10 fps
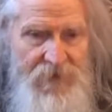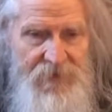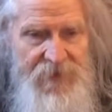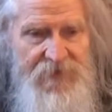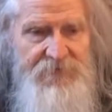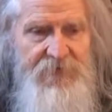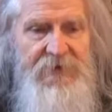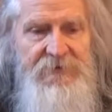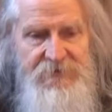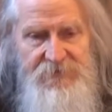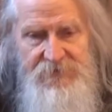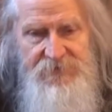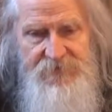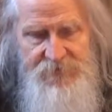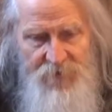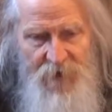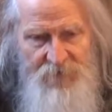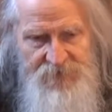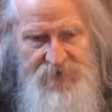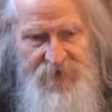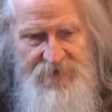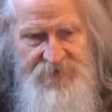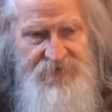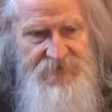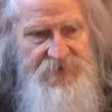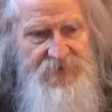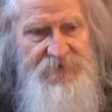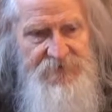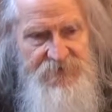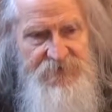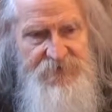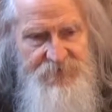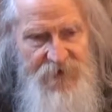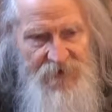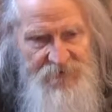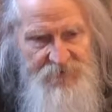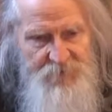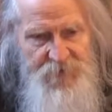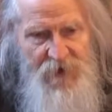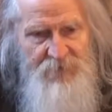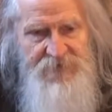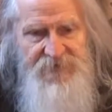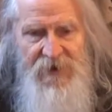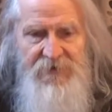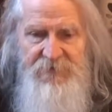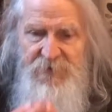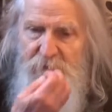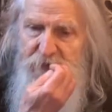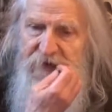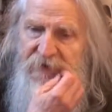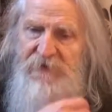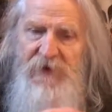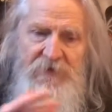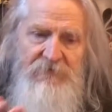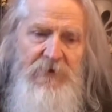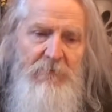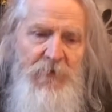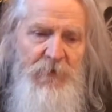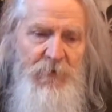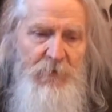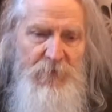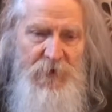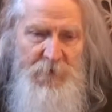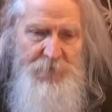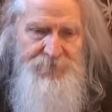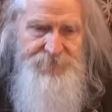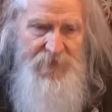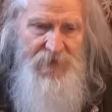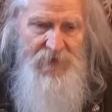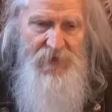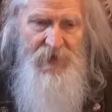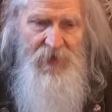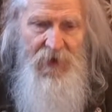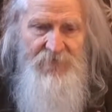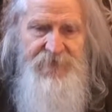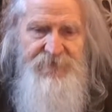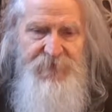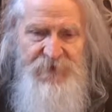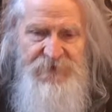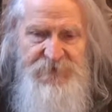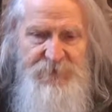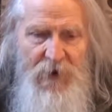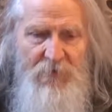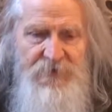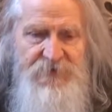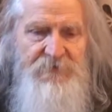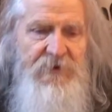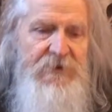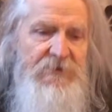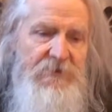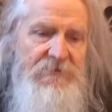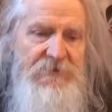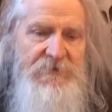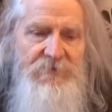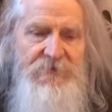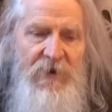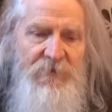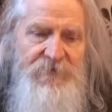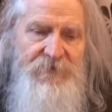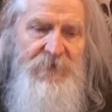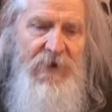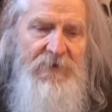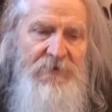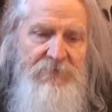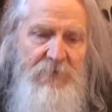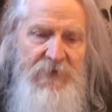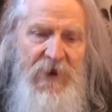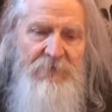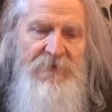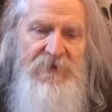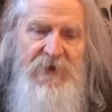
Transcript: Then drink 2 hours later 300 gram carrots, 100 gram beet and 100 gram cucumber. After further 2 hours, drink the juice out of 300 gram carrots,